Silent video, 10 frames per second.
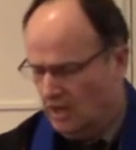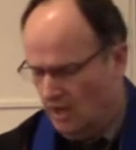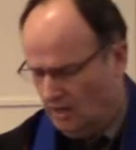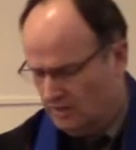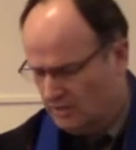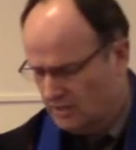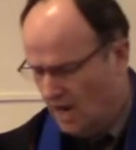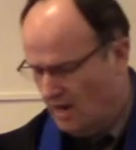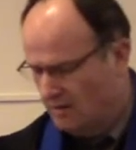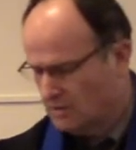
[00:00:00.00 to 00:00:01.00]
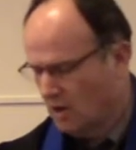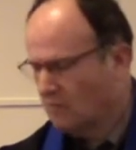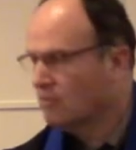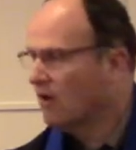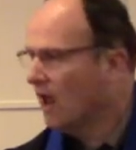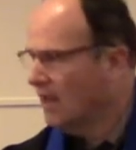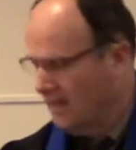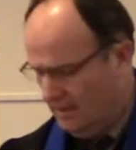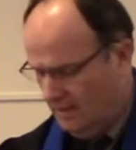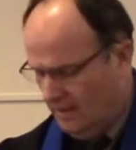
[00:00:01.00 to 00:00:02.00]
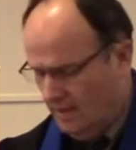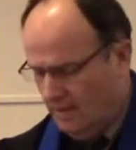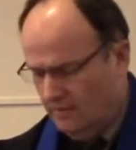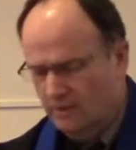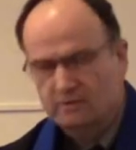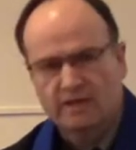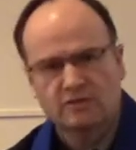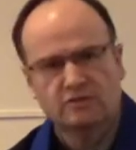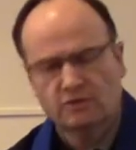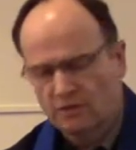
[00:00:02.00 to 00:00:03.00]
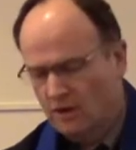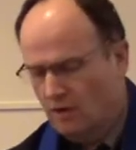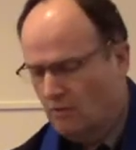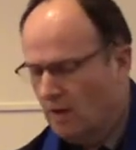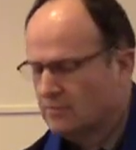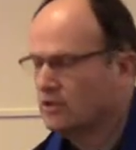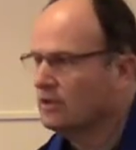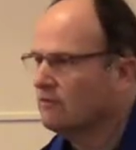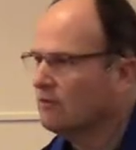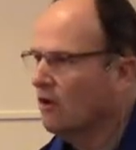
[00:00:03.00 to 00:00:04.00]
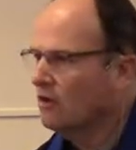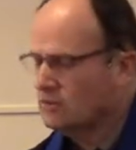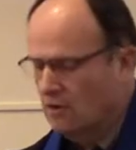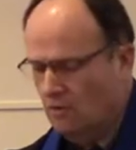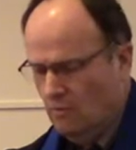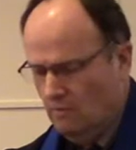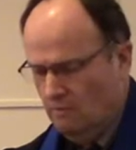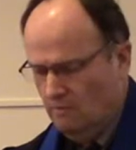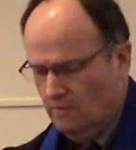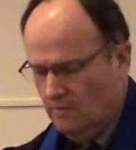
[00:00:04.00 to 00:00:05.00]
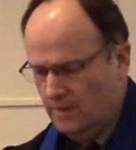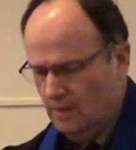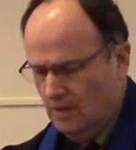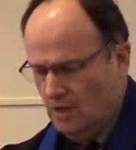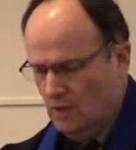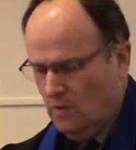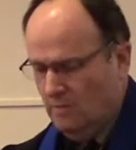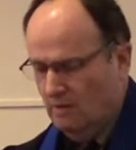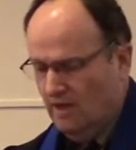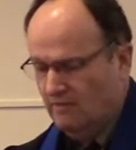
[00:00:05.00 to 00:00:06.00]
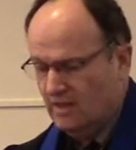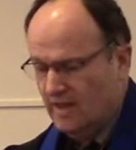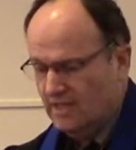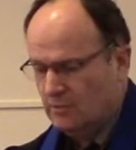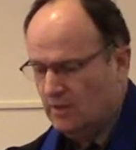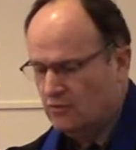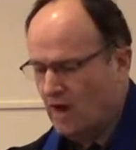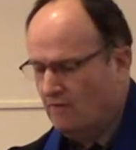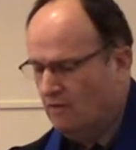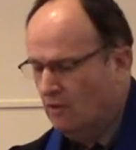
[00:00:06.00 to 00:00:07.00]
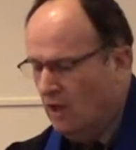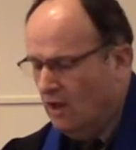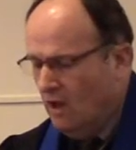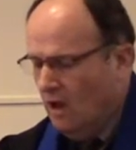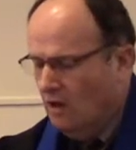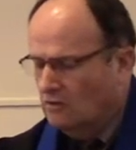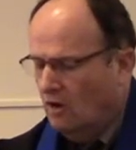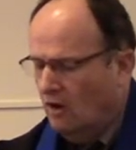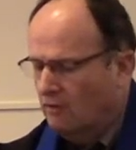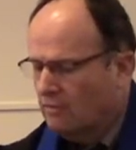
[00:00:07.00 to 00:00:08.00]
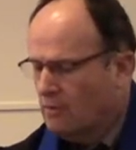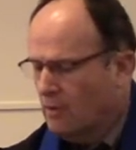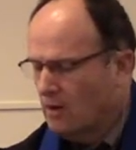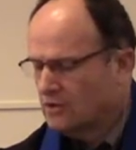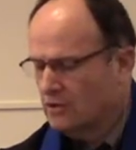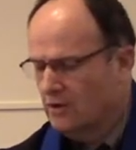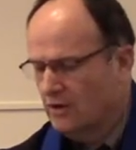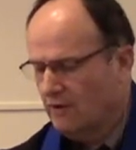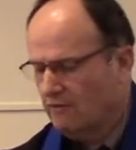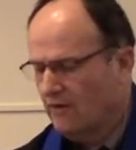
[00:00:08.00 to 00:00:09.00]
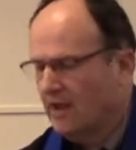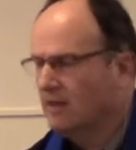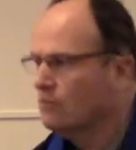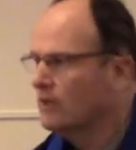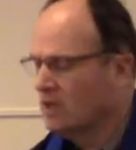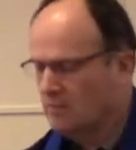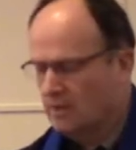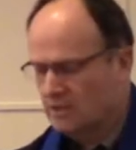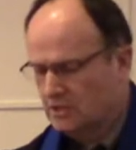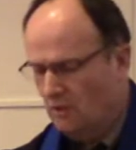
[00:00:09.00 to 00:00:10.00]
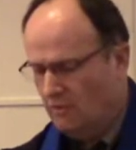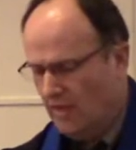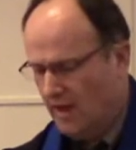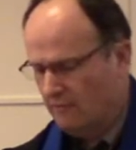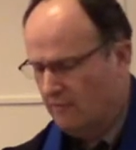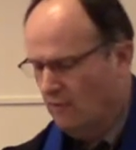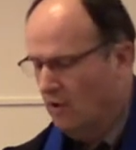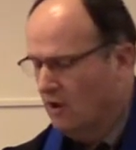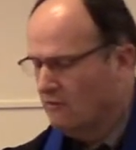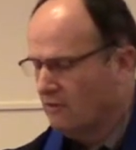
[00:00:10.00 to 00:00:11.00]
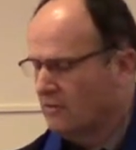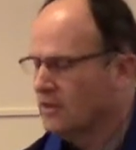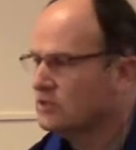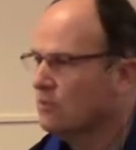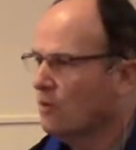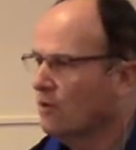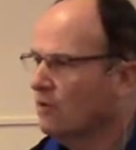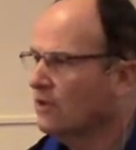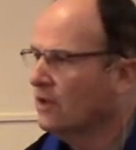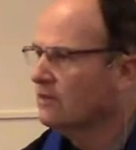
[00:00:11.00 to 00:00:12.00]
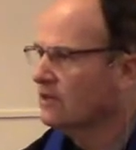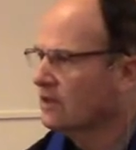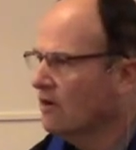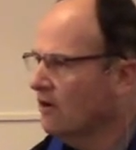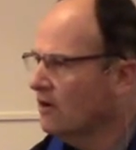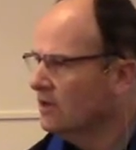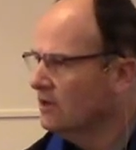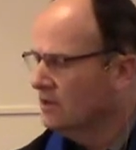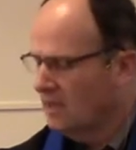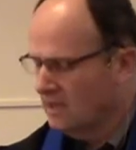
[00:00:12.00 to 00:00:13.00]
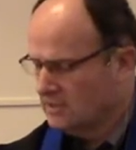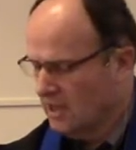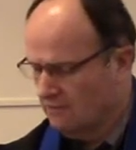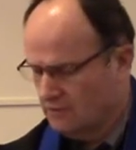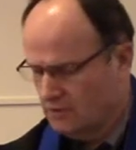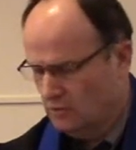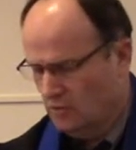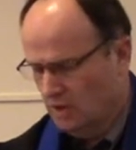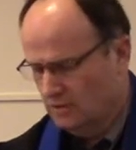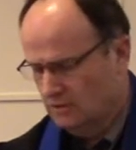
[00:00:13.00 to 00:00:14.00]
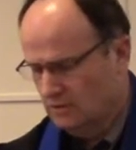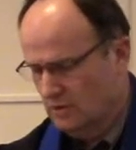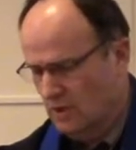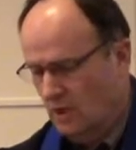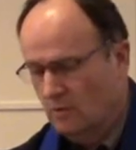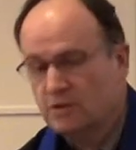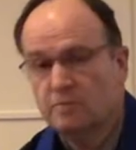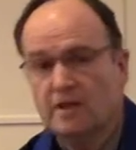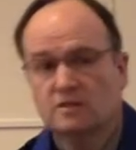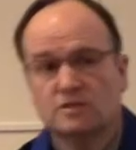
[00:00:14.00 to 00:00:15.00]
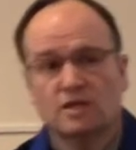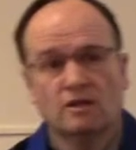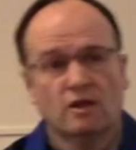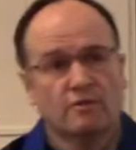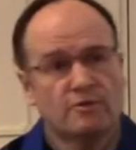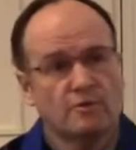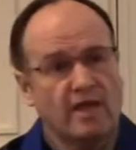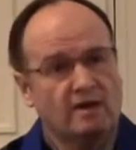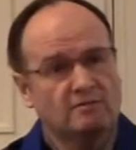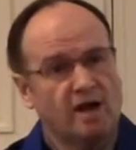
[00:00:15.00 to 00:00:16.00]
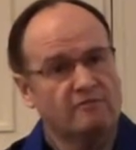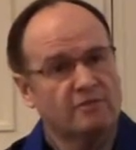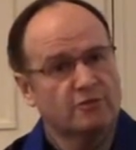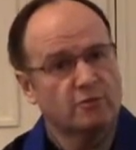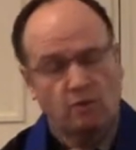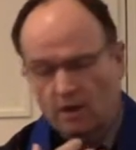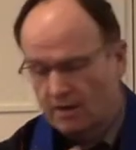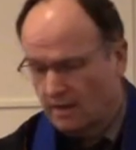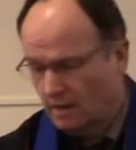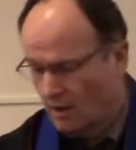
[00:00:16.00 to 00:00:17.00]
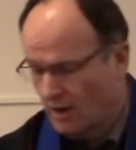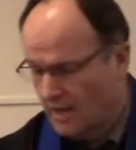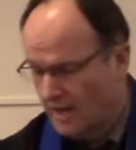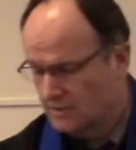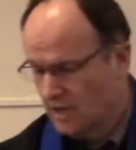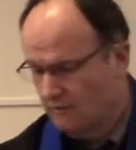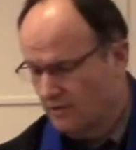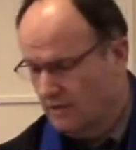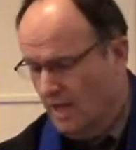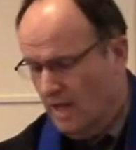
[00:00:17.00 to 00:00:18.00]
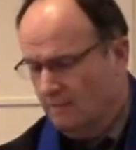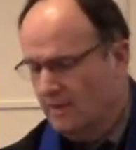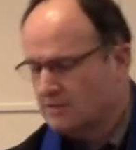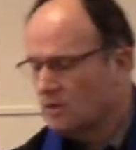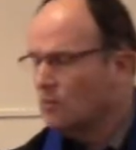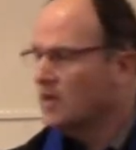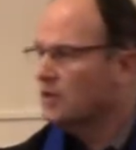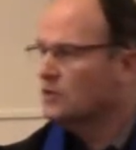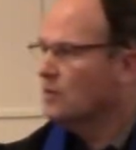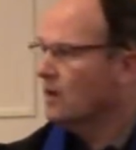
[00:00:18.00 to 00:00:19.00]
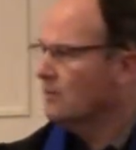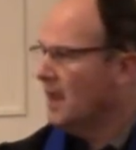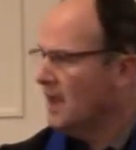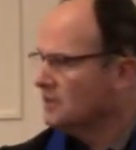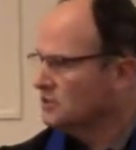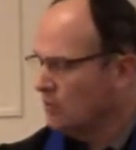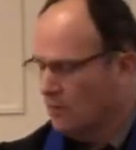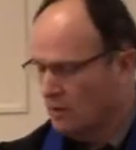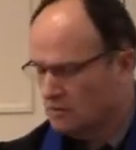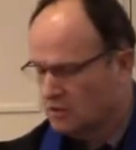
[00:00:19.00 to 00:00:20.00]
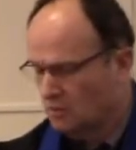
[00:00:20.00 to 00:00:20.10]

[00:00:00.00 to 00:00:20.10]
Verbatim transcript: our desires, our pride that leads to the corruption of God's home. We believe that as we travel along through our journey of faith, we can be so thankful for this world that God has given to us. Which means that through that love and through what God has given, it means that we can do our best when we go to